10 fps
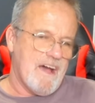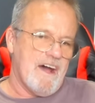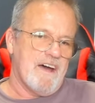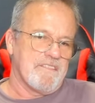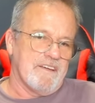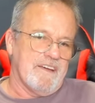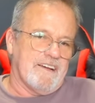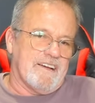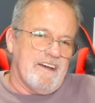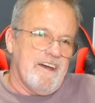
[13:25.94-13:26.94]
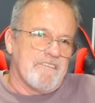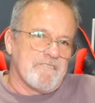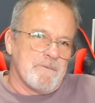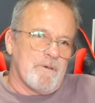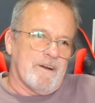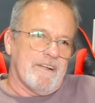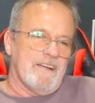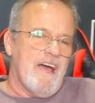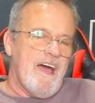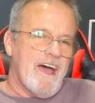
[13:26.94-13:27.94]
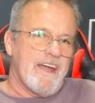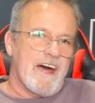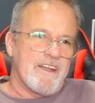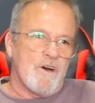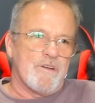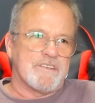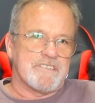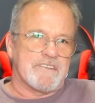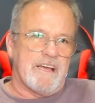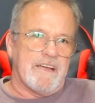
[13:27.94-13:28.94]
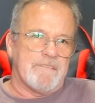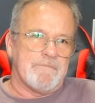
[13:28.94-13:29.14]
I think everybody, and I know this is a